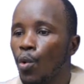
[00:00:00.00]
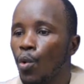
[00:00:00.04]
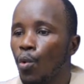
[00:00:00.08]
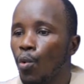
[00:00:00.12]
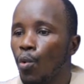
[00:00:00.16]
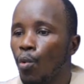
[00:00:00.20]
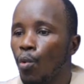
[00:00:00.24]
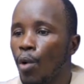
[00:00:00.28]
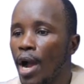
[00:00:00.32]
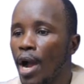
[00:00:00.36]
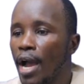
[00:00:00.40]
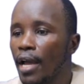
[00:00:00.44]

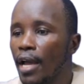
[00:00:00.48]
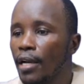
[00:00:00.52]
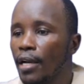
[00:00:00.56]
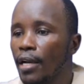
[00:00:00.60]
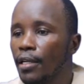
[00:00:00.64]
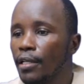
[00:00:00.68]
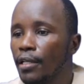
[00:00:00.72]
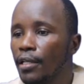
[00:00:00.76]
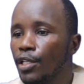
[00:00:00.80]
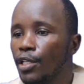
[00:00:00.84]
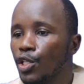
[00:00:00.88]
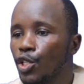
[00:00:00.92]

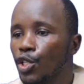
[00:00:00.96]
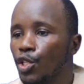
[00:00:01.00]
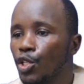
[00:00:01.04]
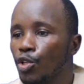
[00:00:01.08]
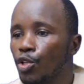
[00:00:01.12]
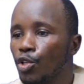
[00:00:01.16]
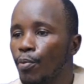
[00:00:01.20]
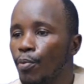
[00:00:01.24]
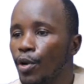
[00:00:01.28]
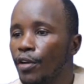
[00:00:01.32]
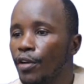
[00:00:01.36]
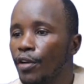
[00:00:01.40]
1,
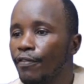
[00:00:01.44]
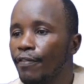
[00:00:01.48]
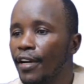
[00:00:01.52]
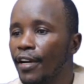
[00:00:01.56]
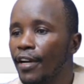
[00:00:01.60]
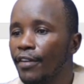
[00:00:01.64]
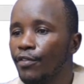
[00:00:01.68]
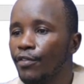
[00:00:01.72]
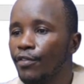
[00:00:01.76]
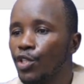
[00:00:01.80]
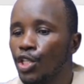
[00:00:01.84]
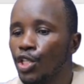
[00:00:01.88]

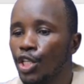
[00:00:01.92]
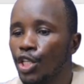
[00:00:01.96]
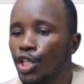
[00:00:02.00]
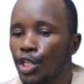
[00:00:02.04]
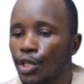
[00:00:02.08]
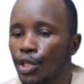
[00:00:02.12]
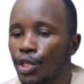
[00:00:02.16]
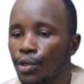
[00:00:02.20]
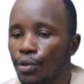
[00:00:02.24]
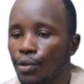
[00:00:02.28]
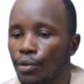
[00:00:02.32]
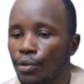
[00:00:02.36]
0.50.